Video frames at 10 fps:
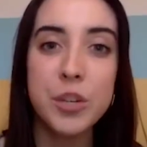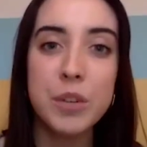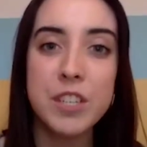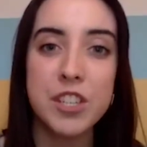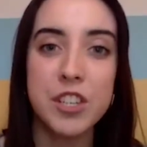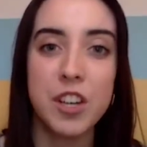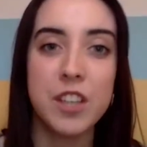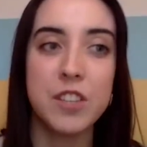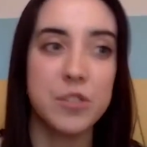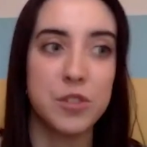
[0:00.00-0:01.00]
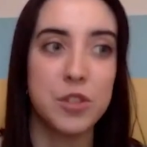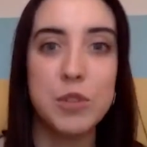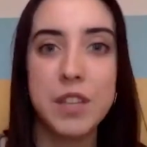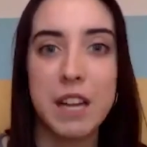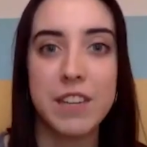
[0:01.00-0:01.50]
or did you kind of just come
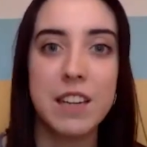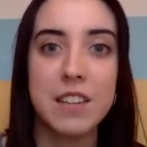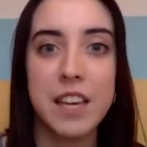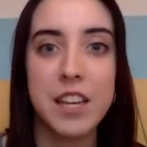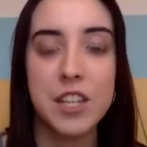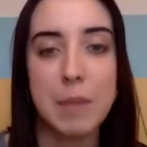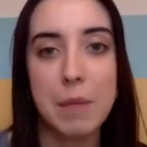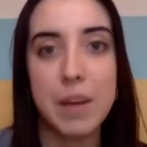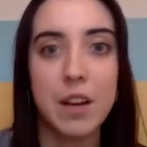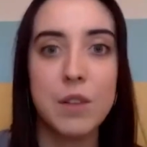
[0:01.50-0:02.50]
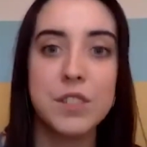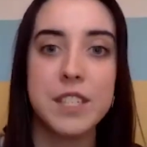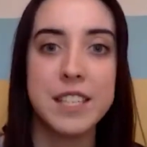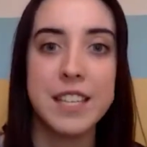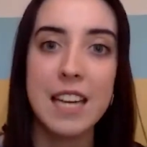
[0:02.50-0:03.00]
to that realization maybe closer
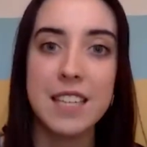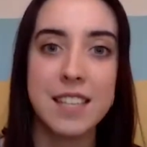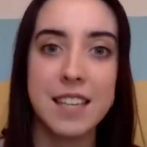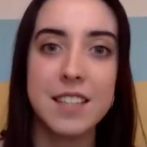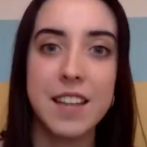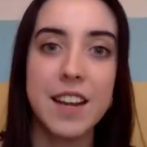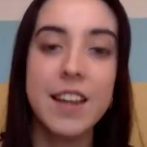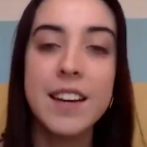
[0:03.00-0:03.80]
to the end of sixth year?